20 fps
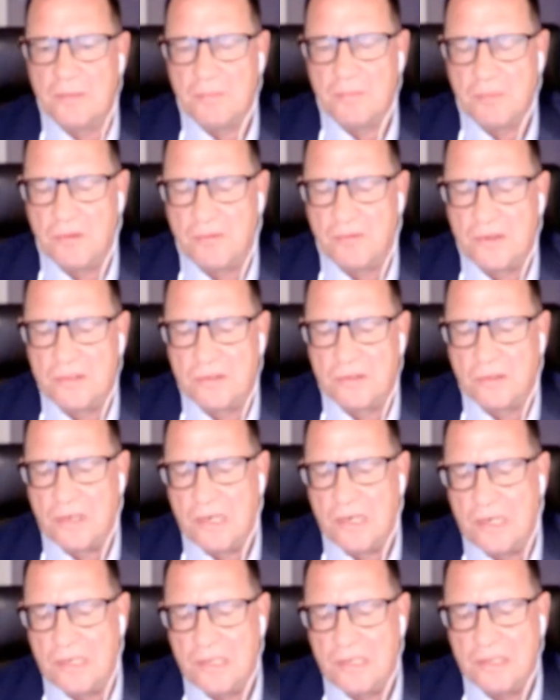Professor
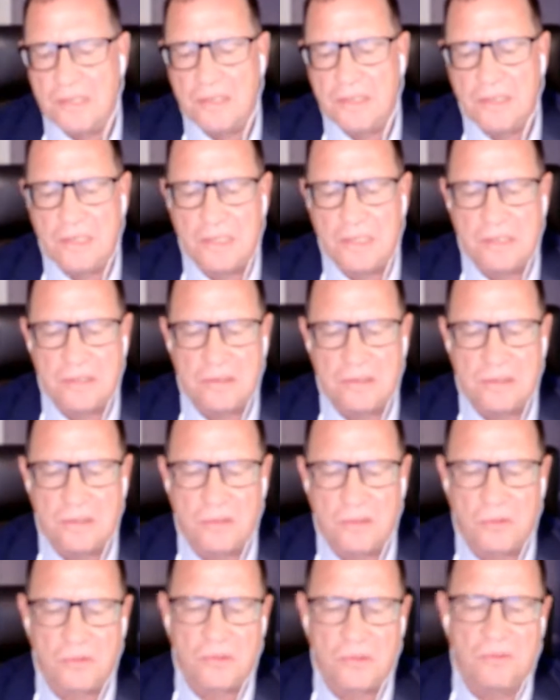KALIN and
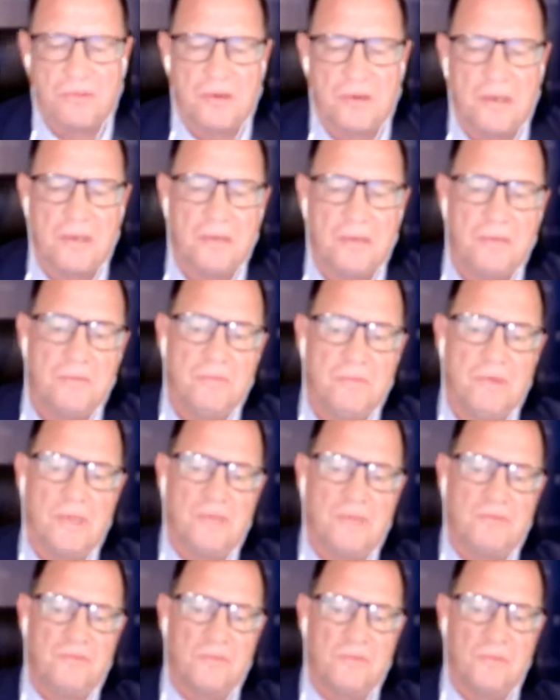Dr.
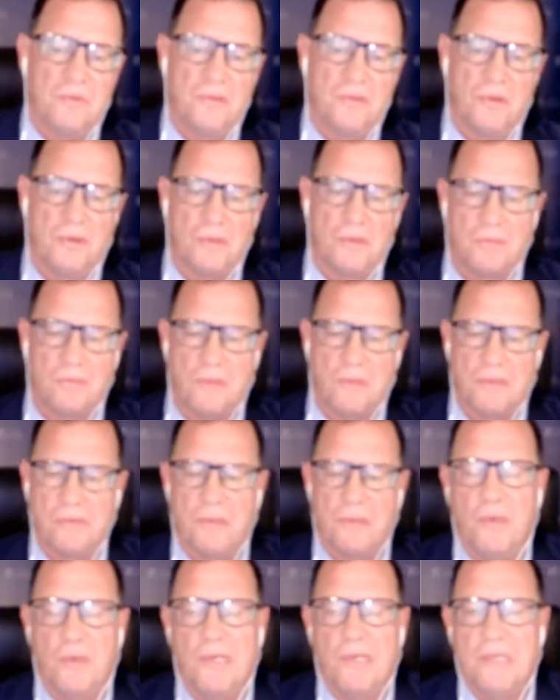WADEPHUL knows very
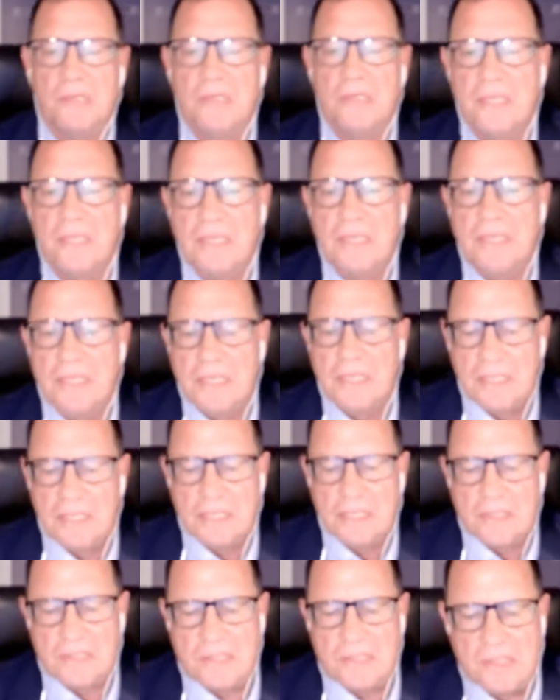well
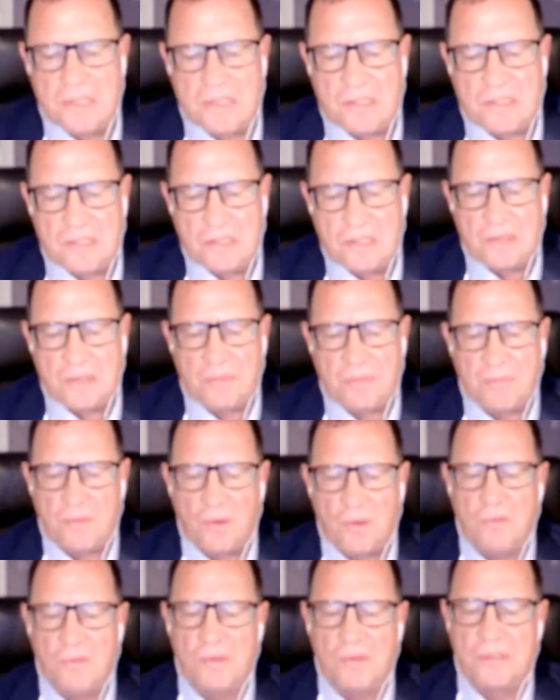that
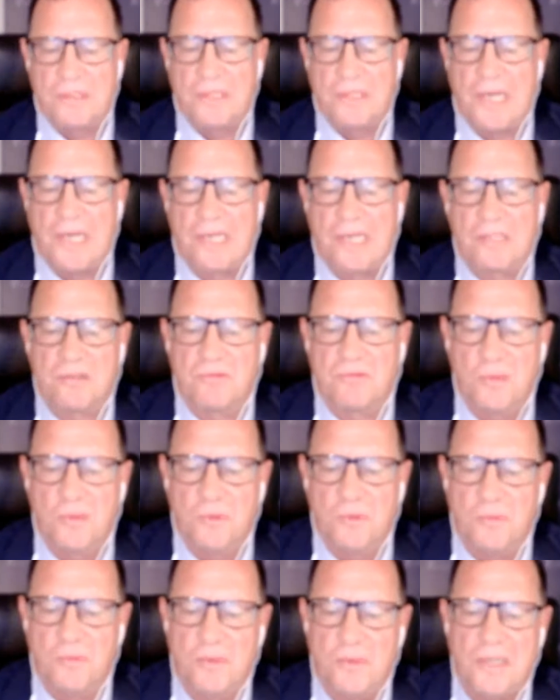over the next few
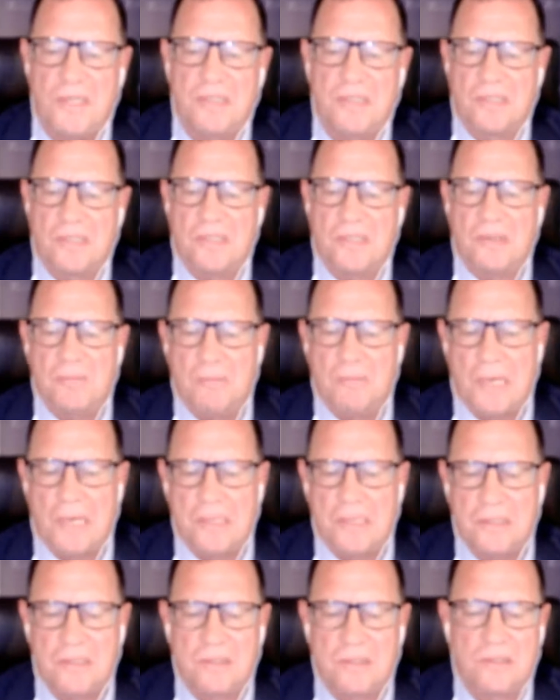weeks and
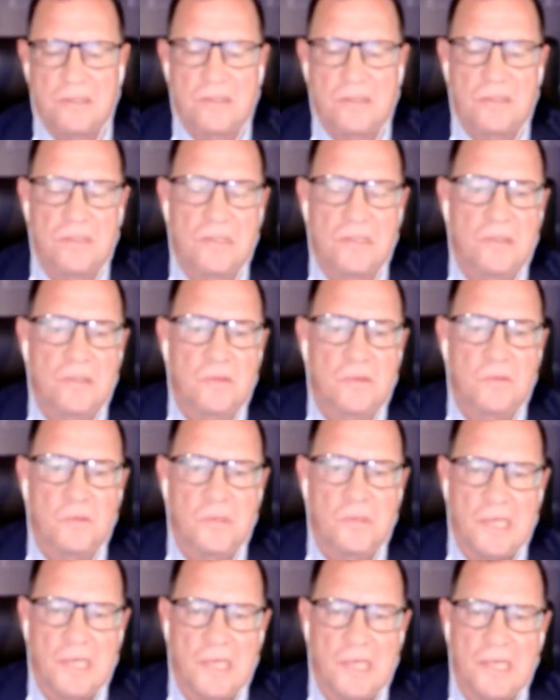months
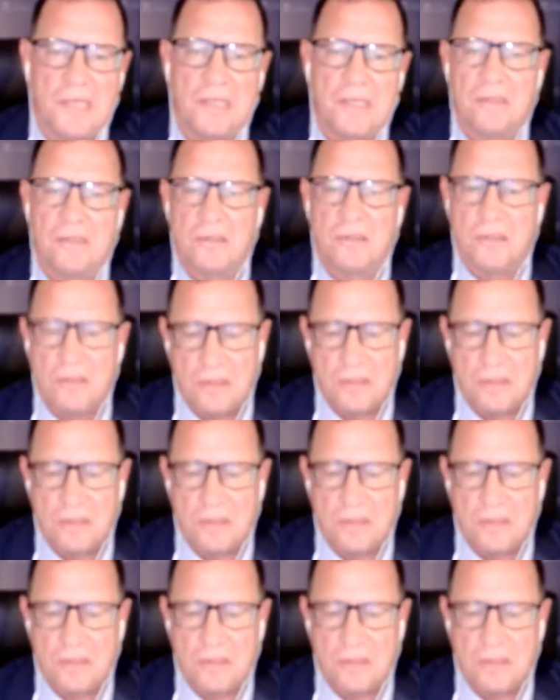today,